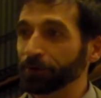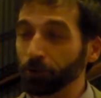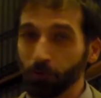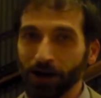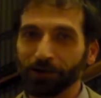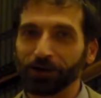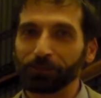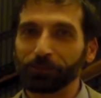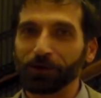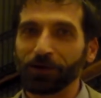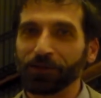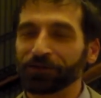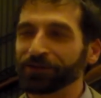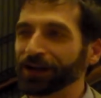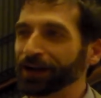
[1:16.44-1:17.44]
the bill wound up
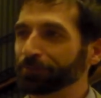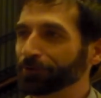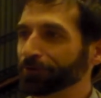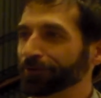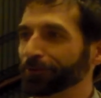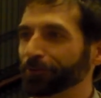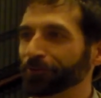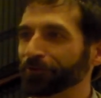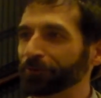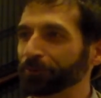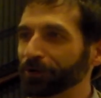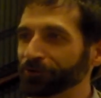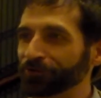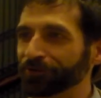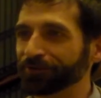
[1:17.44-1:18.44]
on the table. There was a
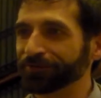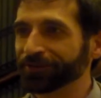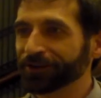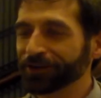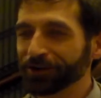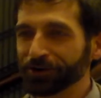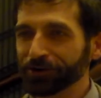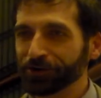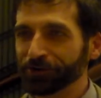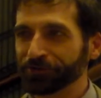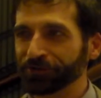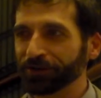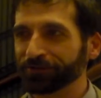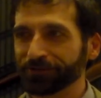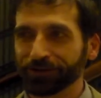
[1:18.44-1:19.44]
bunch of
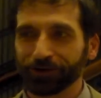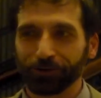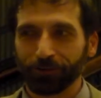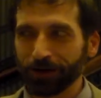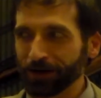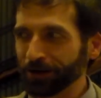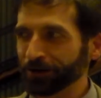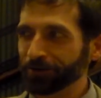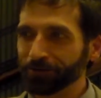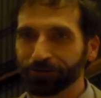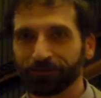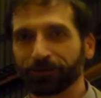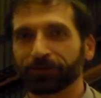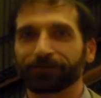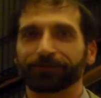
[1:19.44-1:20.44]
shuffling
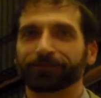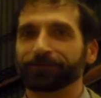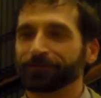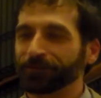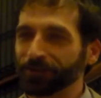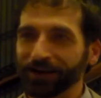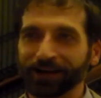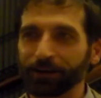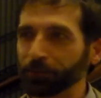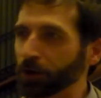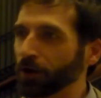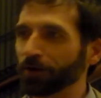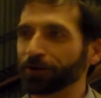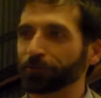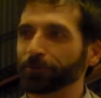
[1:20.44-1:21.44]
around. They kept
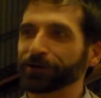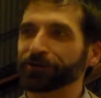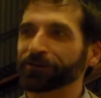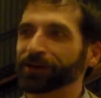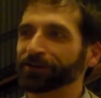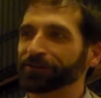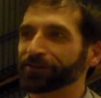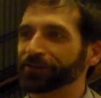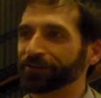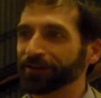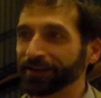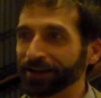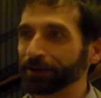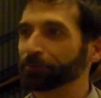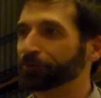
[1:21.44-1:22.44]
calling recesses.
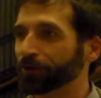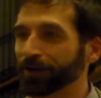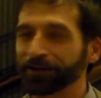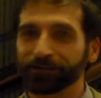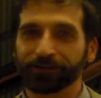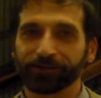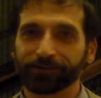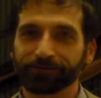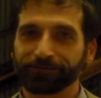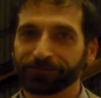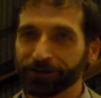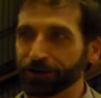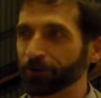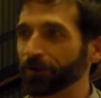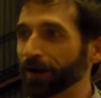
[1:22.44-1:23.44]
They kept trying to
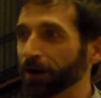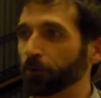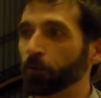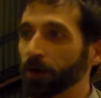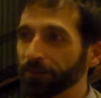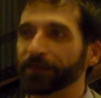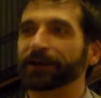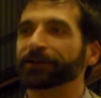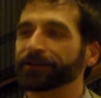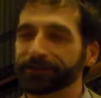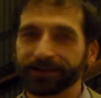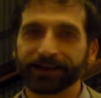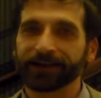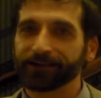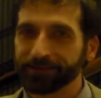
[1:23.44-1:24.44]
figure out what they
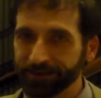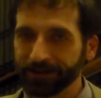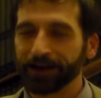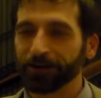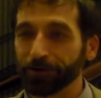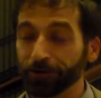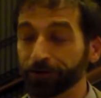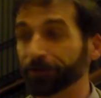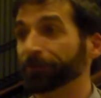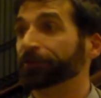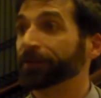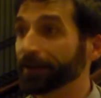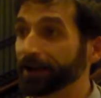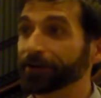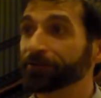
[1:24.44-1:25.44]
could get together because
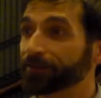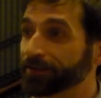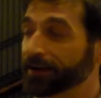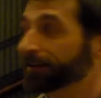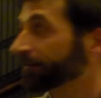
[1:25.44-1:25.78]
today's the